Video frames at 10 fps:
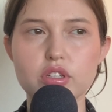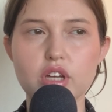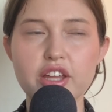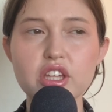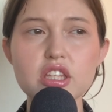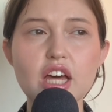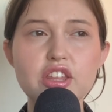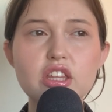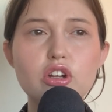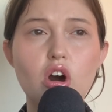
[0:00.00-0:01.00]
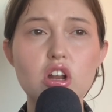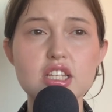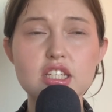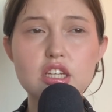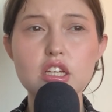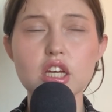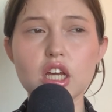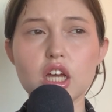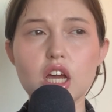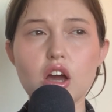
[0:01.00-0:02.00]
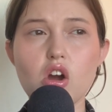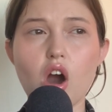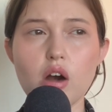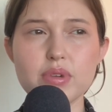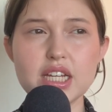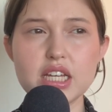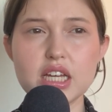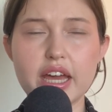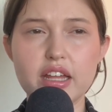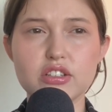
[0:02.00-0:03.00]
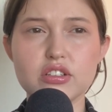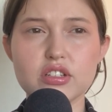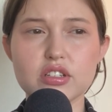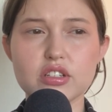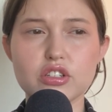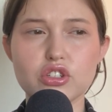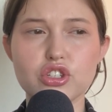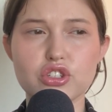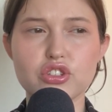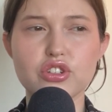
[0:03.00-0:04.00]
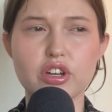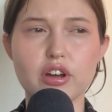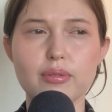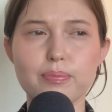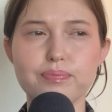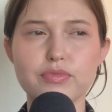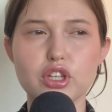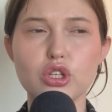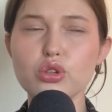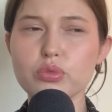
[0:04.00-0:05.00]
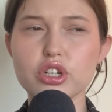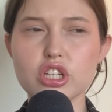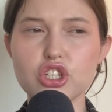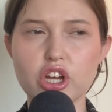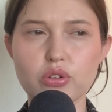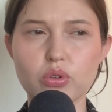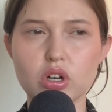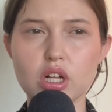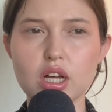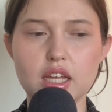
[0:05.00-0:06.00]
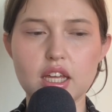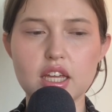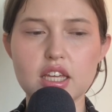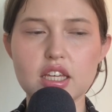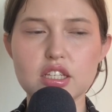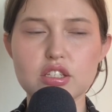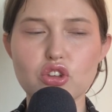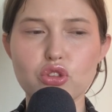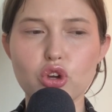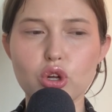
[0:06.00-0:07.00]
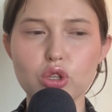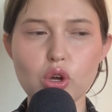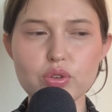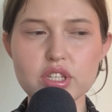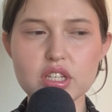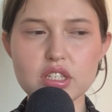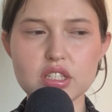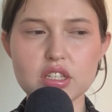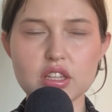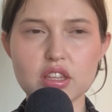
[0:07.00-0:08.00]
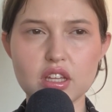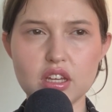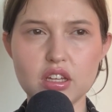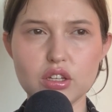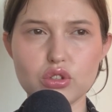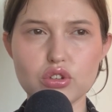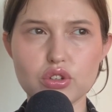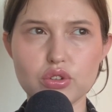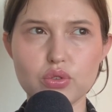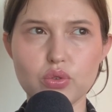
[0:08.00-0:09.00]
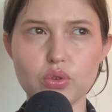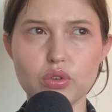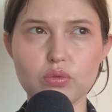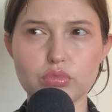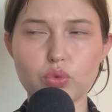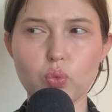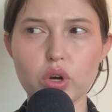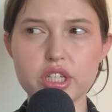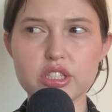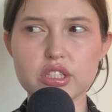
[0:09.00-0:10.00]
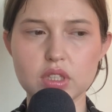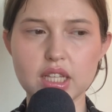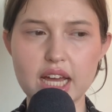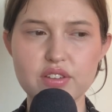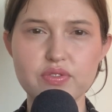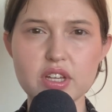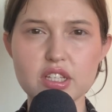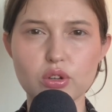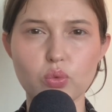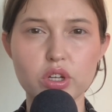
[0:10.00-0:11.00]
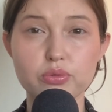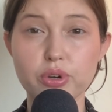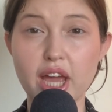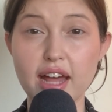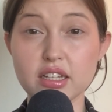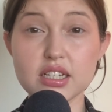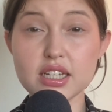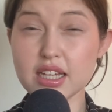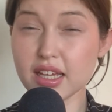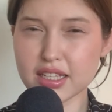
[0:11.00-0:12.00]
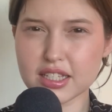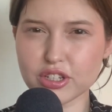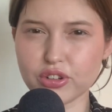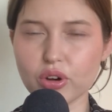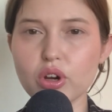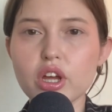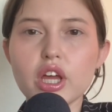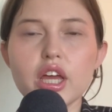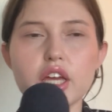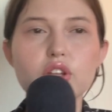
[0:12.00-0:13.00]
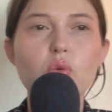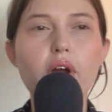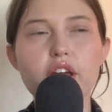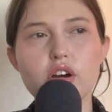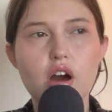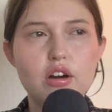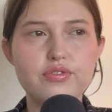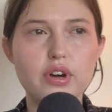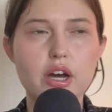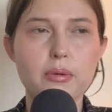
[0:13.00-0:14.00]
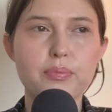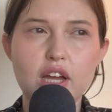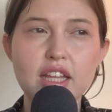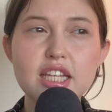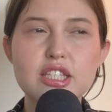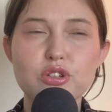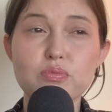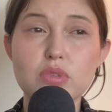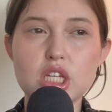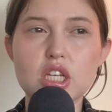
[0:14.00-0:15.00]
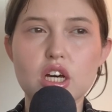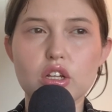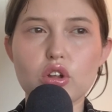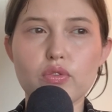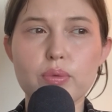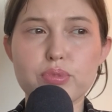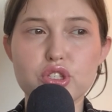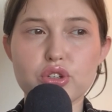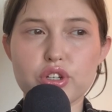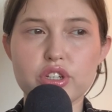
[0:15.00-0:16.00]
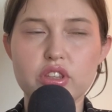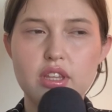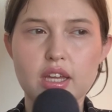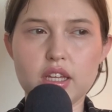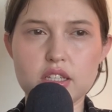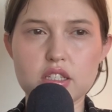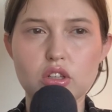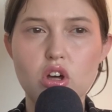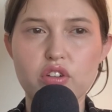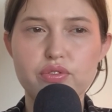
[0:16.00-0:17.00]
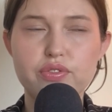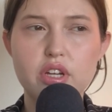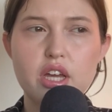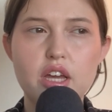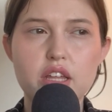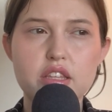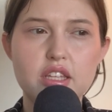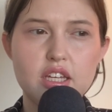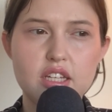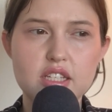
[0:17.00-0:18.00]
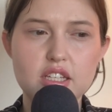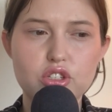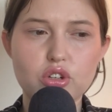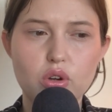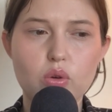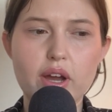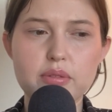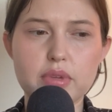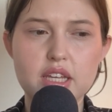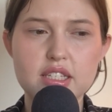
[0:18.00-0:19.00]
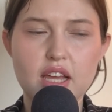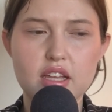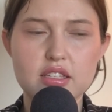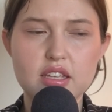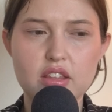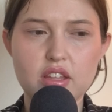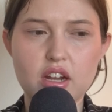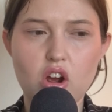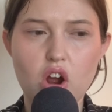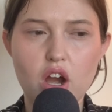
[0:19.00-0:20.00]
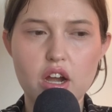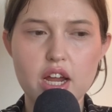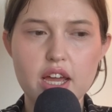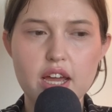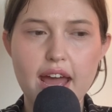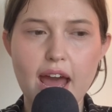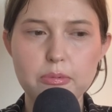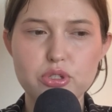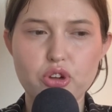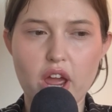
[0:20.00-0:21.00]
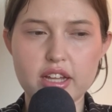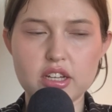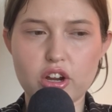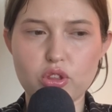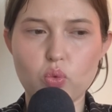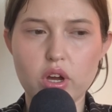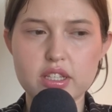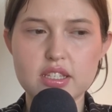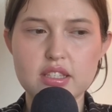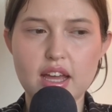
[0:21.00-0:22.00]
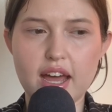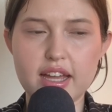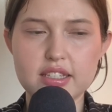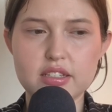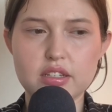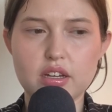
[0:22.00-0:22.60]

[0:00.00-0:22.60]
think that honestly comedy and just humor in general is the closest thing to what life is or what reality is, in a way of at least to me, a lot of absurd things, a lot of things that don't quite make sense and that are abstract are the ones that